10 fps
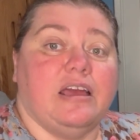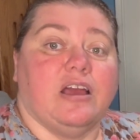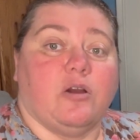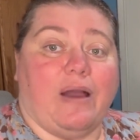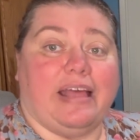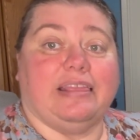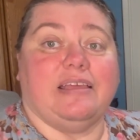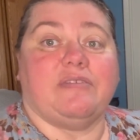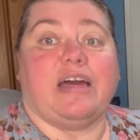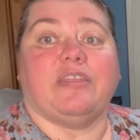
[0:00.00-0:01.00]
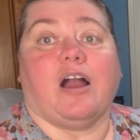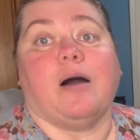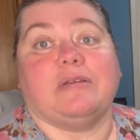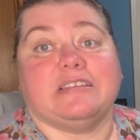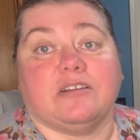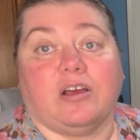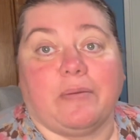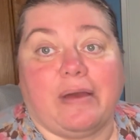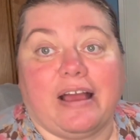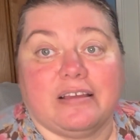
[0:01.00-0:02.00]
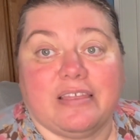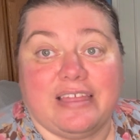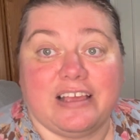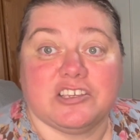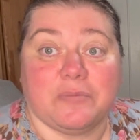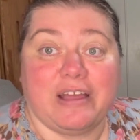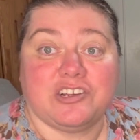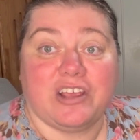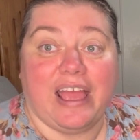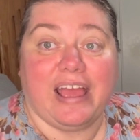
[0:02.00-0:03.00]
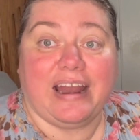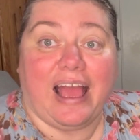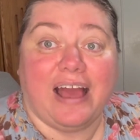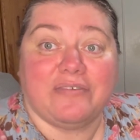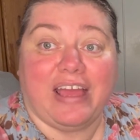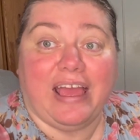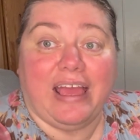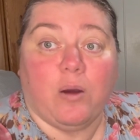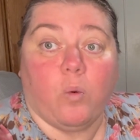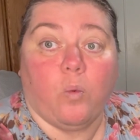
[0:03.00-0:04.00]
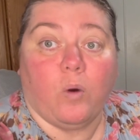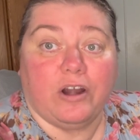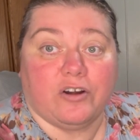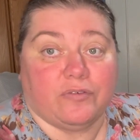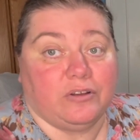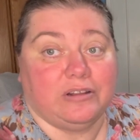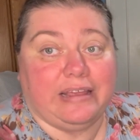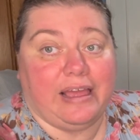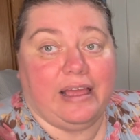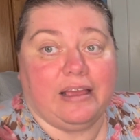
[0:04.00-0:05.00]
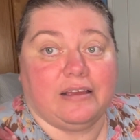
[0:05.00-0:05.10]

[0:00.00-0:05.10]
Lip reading: go ahead and leave that in the comments and I'll get back. Thanks so much, and have a wonderful day.